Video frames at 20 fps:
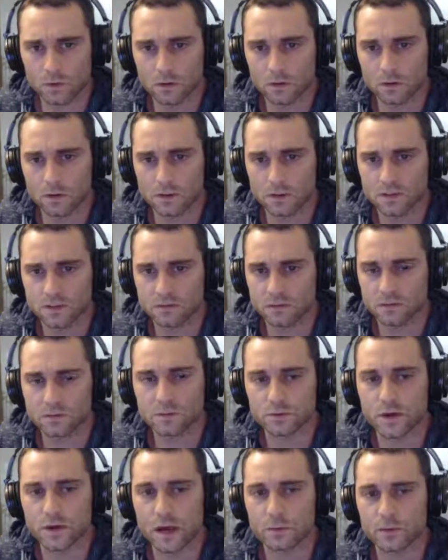This feels
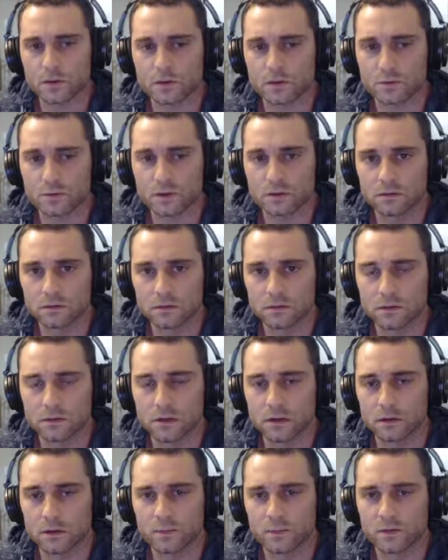trappy to me, to
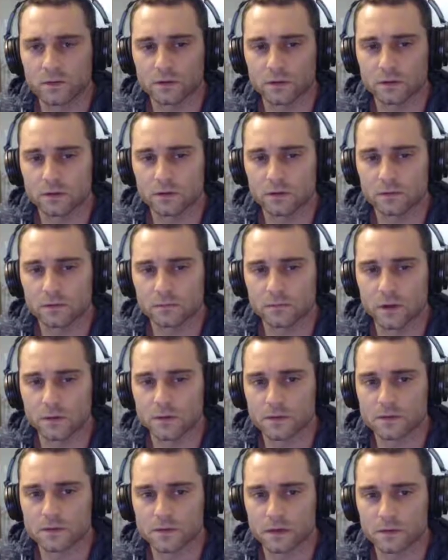not limp and lead on
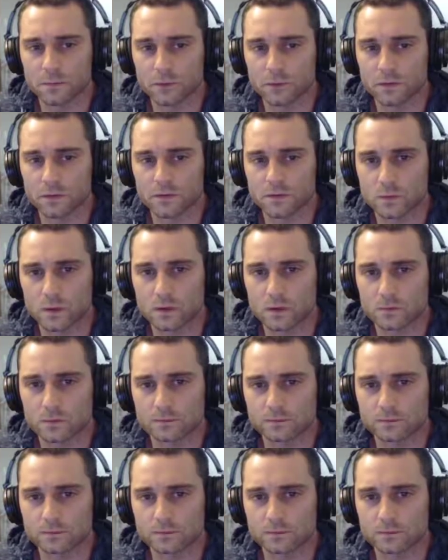this kind of board as well.